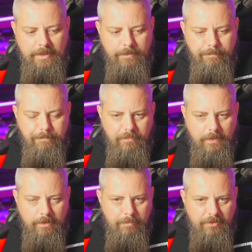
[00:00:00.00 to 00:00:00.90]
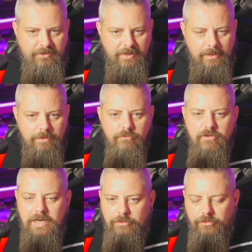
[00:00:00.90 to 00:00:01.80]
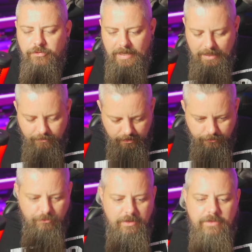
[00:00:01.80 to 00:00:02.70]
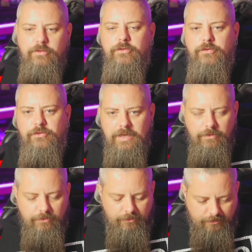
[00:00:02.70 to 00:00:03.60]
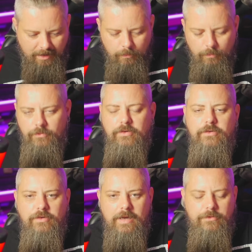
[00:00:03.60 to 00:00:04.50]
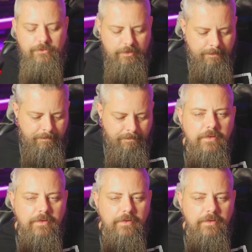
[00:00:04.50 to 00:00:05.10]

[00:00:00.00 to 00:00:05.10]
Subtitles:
in particularly religious areas, religious states, towns, etc.,